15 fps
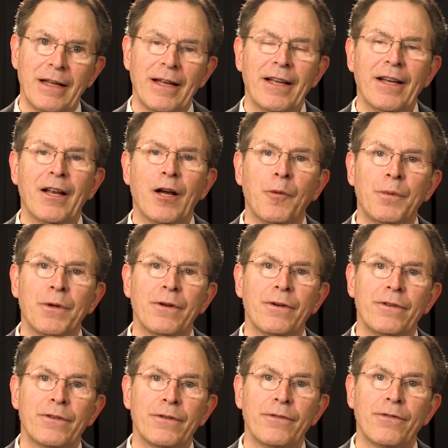and help you
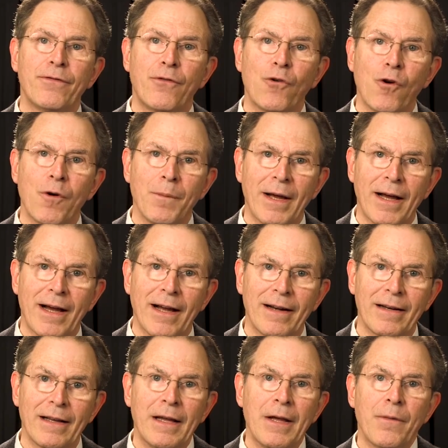to format